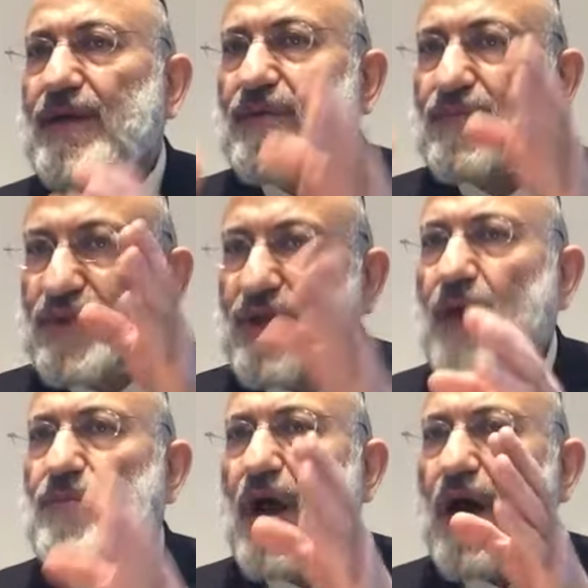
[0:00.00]

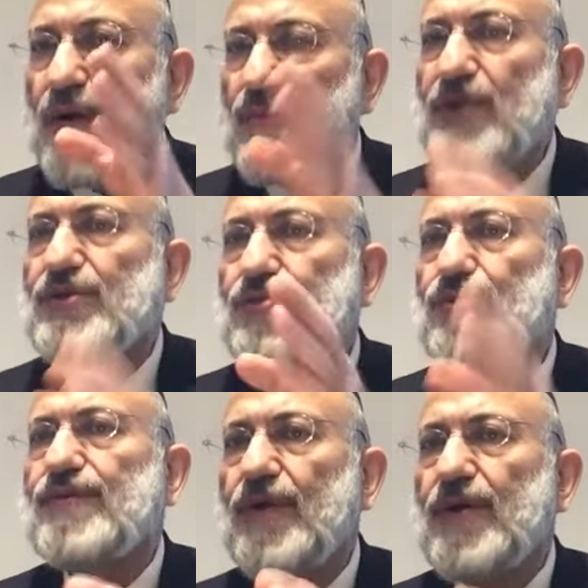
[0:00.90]
somehow was
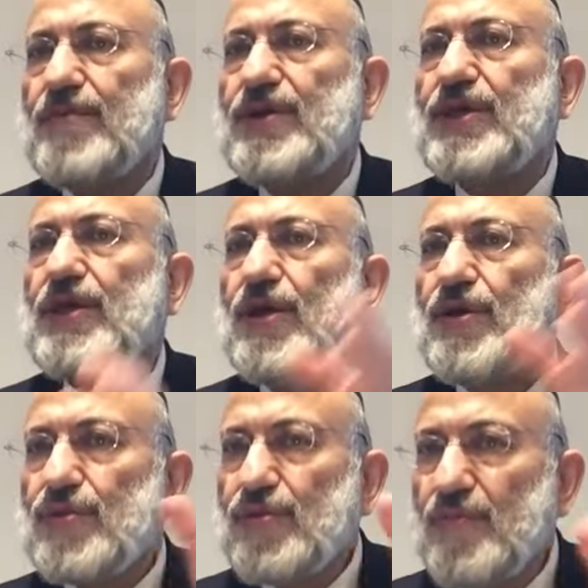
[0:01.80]
good for me
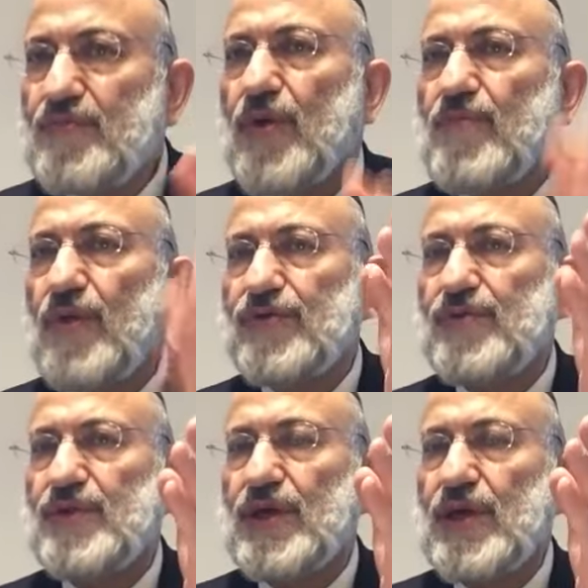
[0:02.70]
to promote
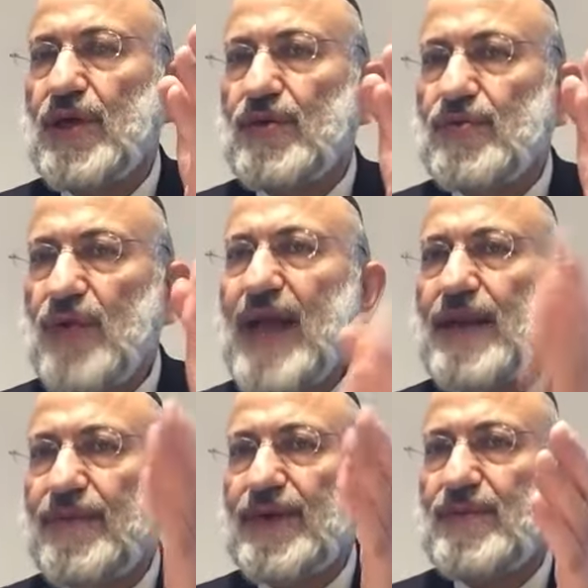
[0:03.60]
me, to
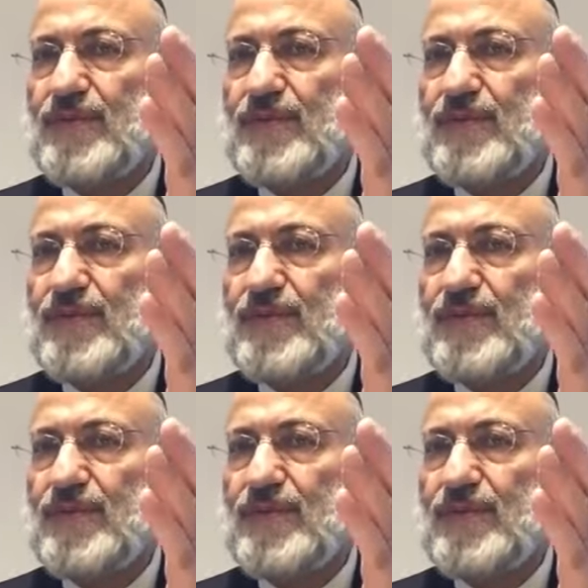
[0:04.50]
elevate